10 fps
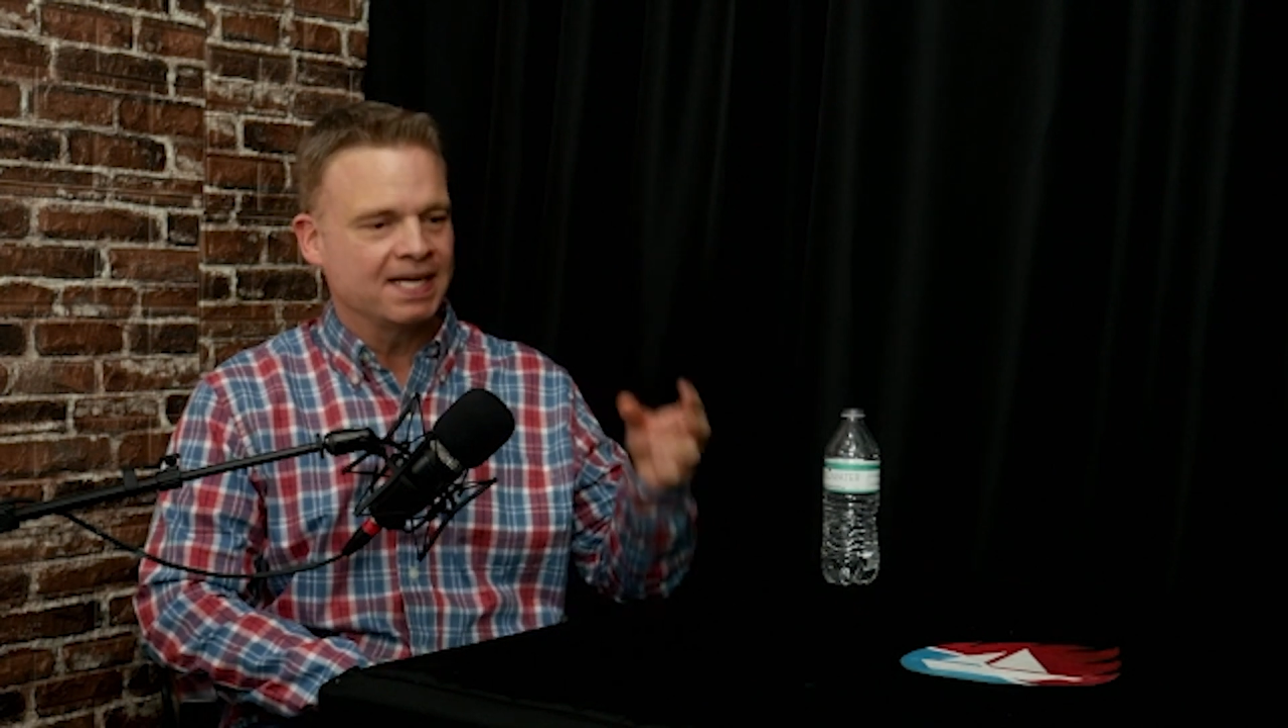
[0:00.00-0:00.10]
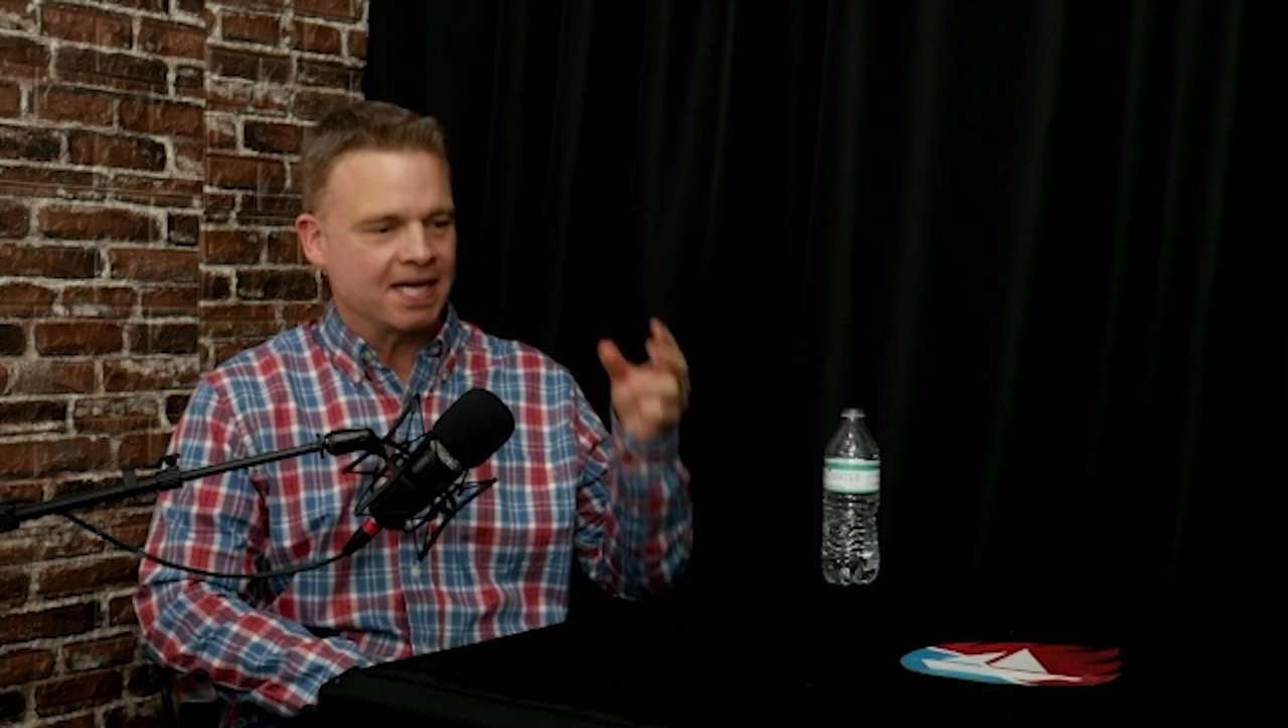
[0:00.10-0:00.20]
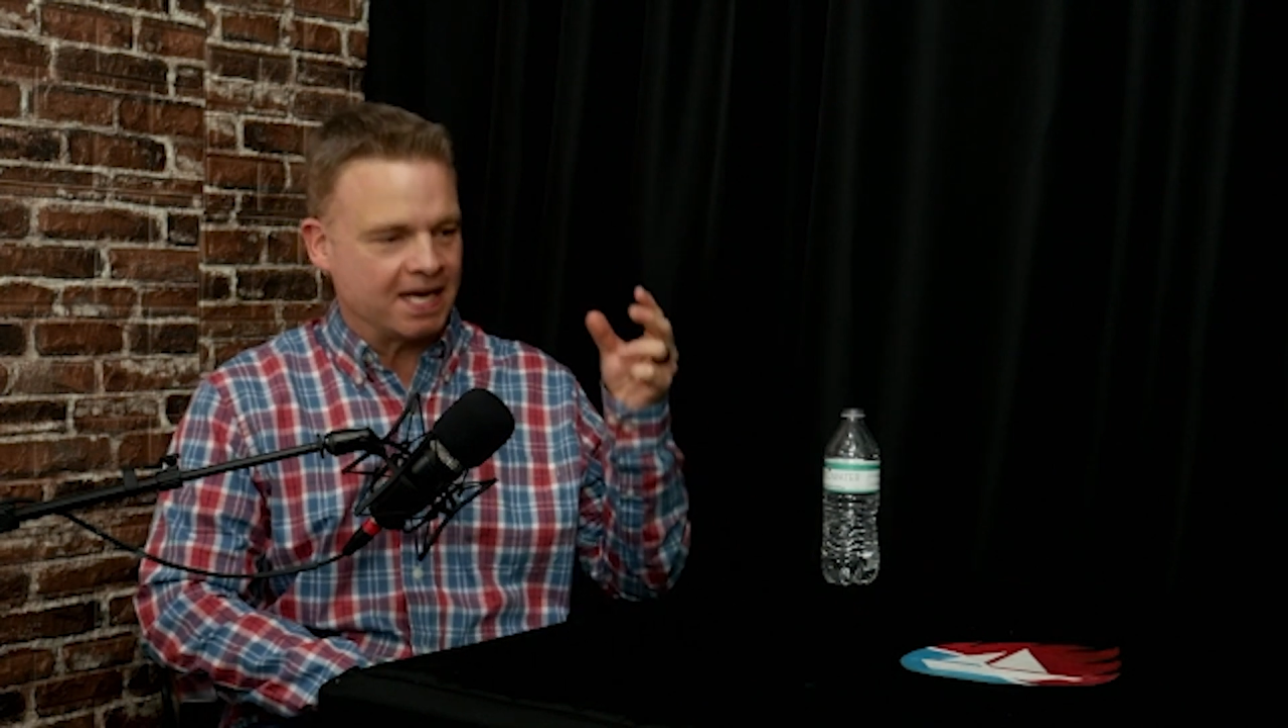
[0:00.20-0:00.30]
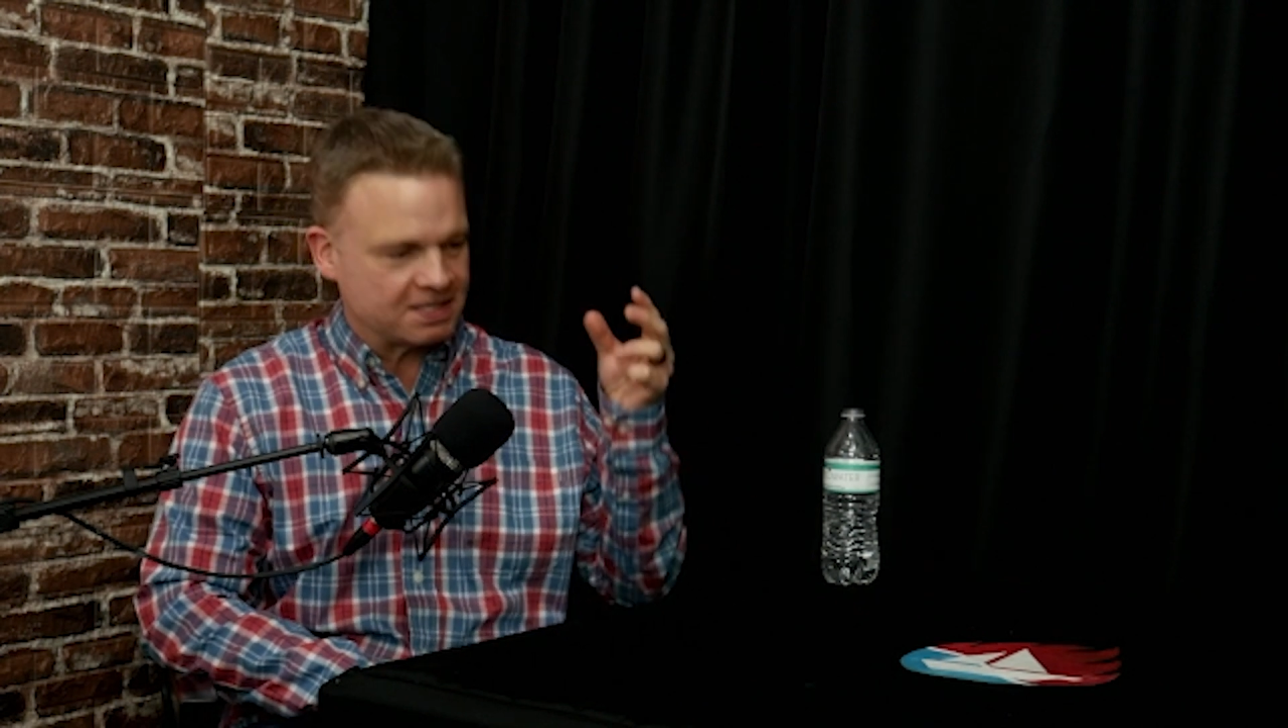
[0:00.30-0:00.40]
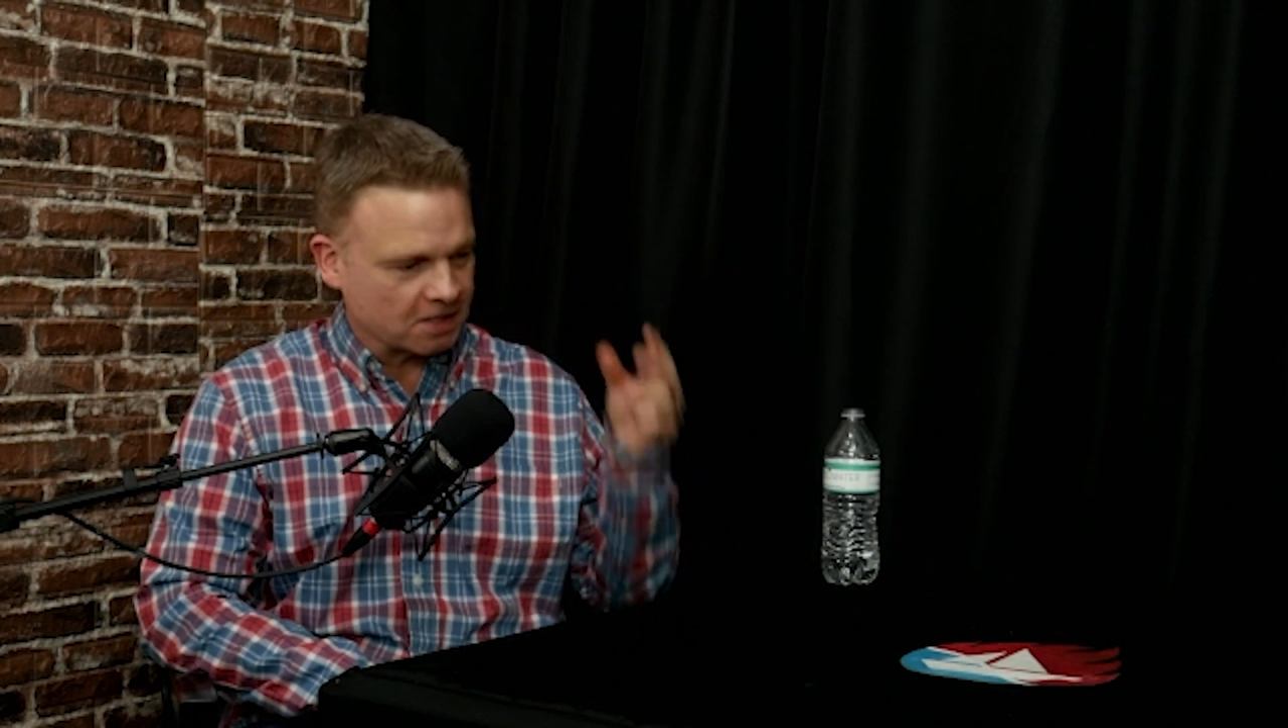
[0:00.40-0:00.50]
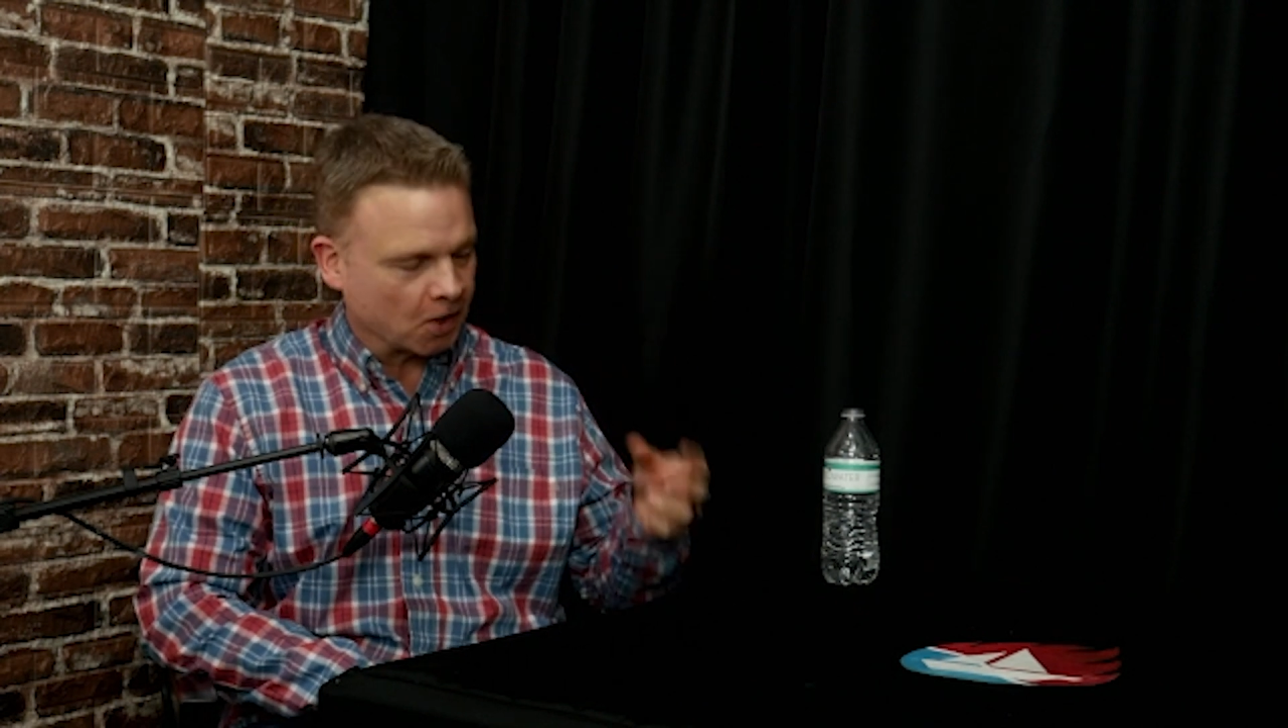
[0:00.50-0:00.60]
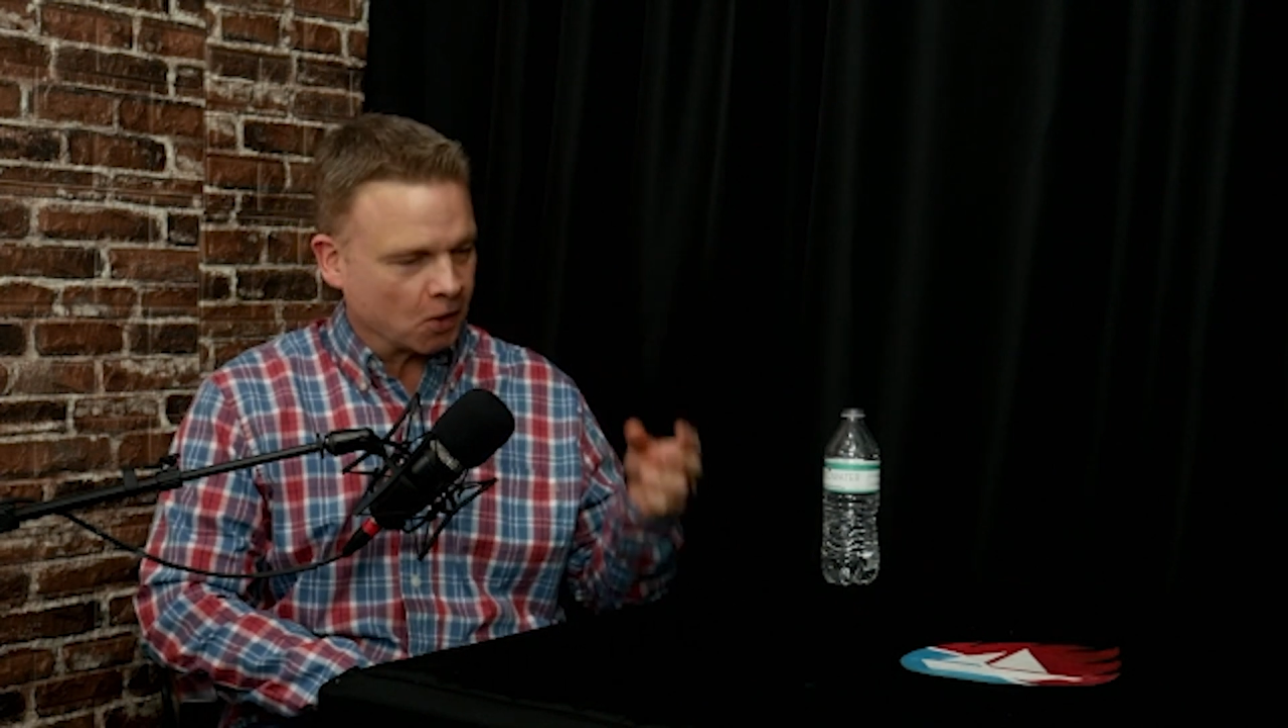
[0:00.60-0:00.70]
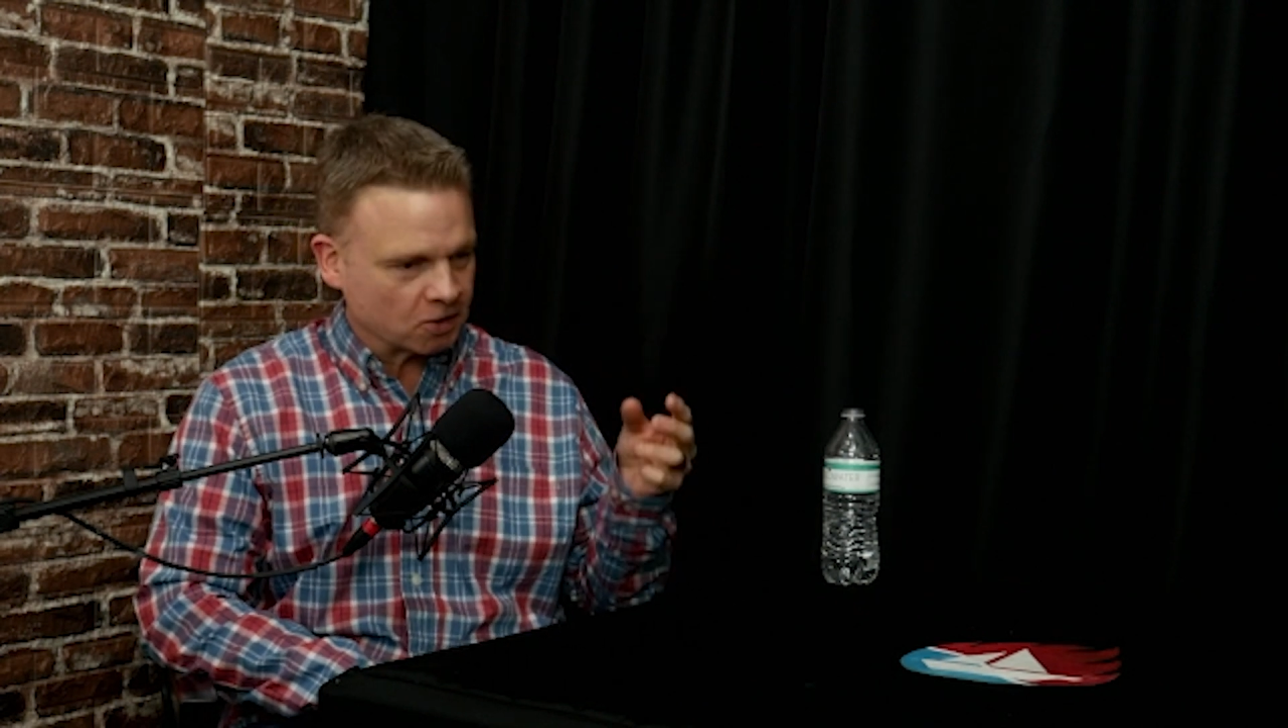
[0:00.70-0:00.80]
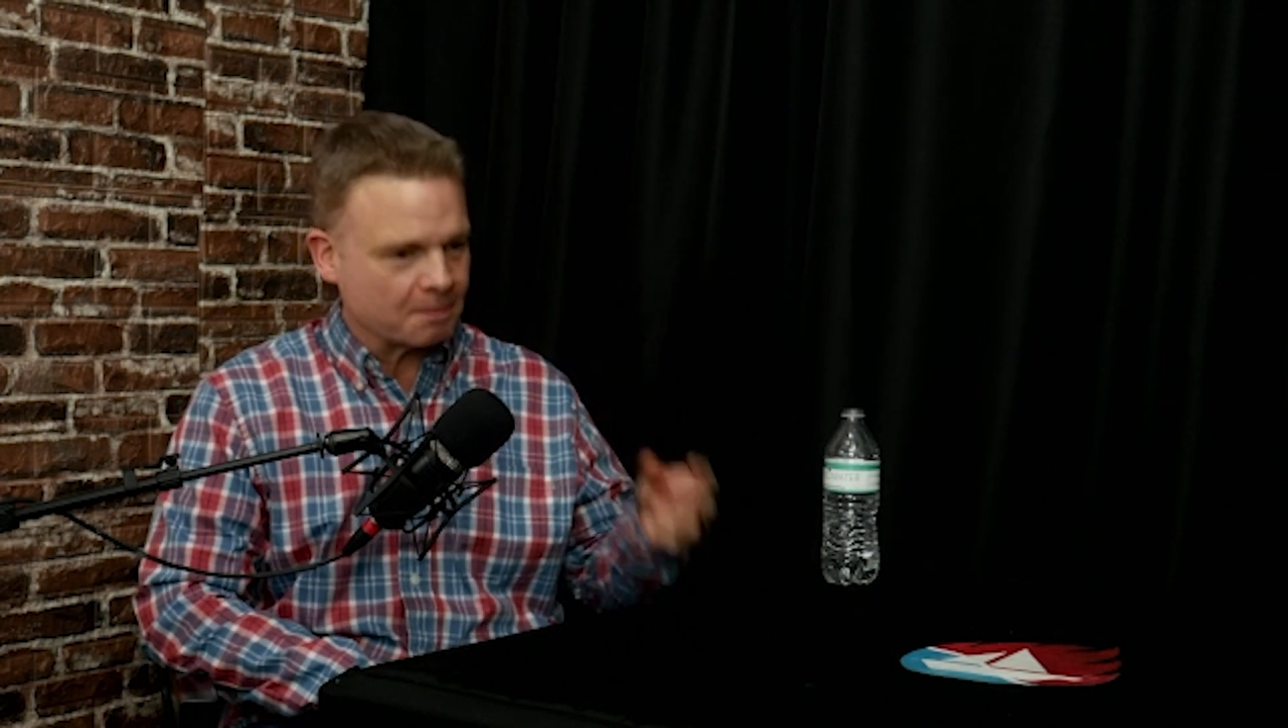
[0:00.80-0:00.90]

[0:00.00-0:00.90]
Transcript: And it's all